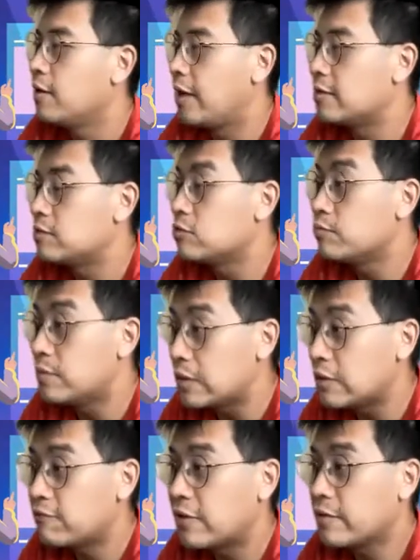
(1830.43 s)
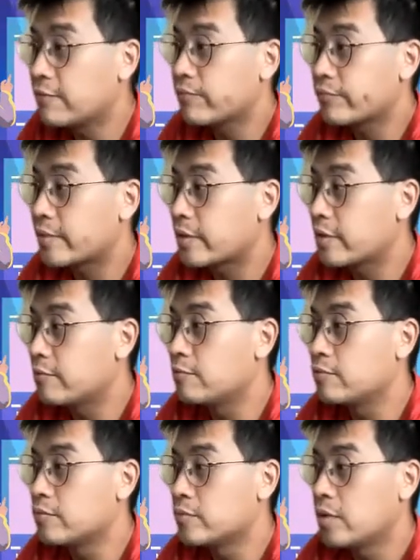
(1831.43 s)
I still believe that
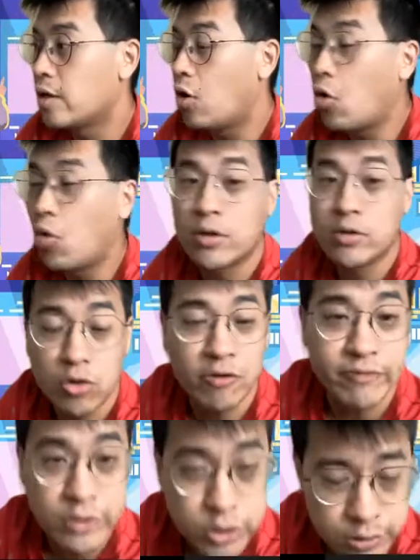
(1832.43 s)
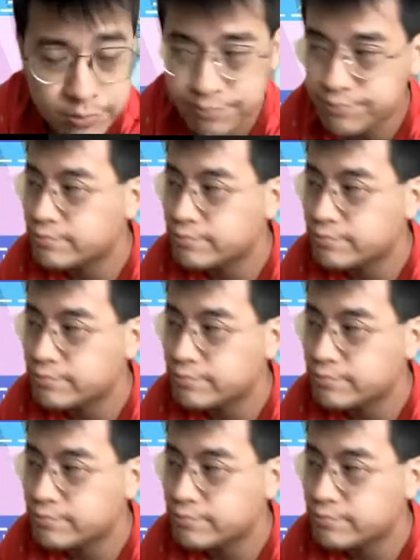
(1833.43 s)
hold on to your vision,